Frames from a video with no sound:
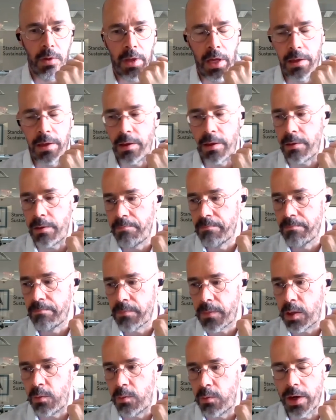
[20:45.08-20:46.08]
hey,
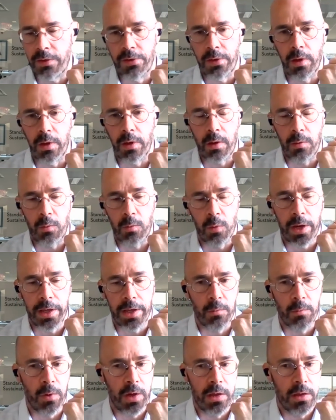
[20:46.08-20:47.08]
why
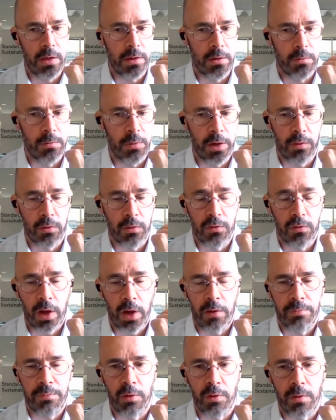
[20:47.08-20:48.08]
don't you
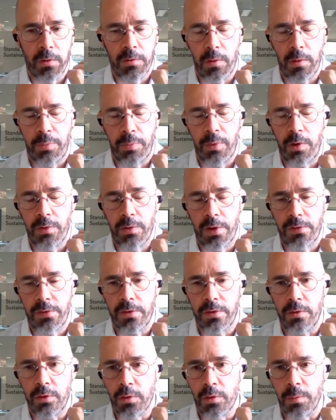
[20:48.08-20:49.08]
have
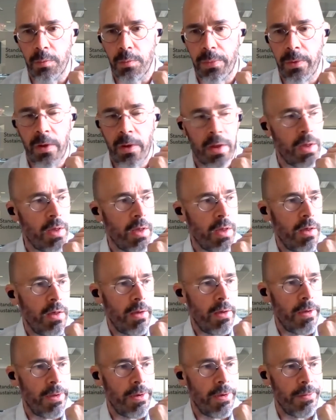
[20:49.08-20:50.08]
projects in Europe?
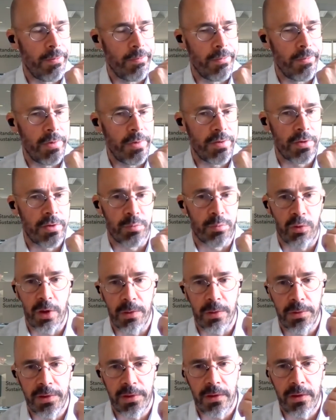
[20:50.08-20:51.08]
Is it
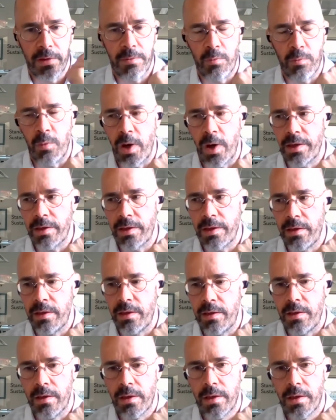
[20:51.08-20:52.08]
prohibited?
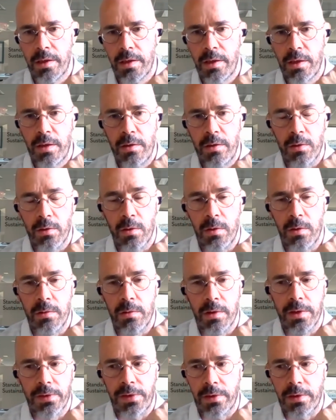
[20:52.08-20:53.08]
Why? No,
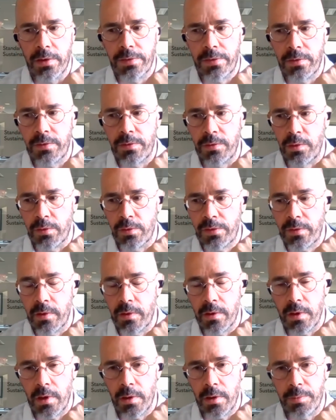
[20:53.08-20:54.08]
it's just
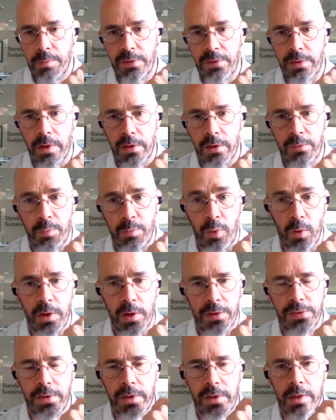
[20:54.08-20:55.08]
a BCS
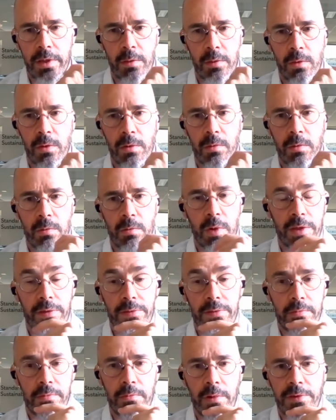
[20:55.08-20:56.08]
policy, or
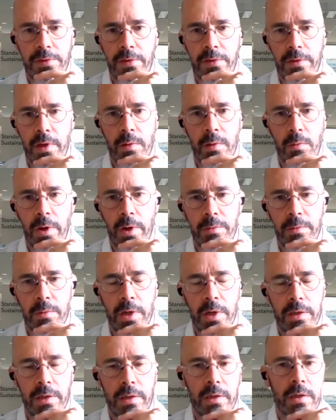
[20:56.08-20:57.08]
what's the deal?
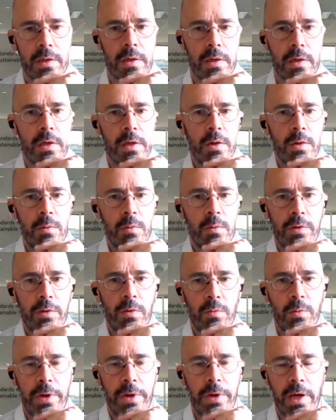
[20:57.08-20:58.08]
Why
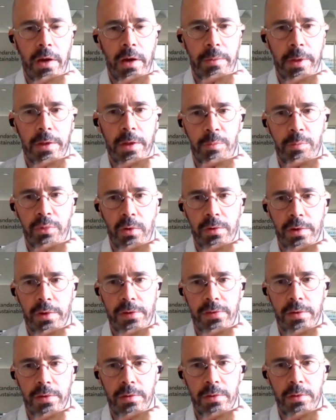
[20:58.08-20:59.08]
don't we have any
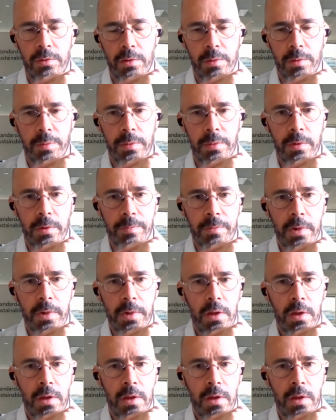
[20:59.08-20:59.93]
projects in Europe? No,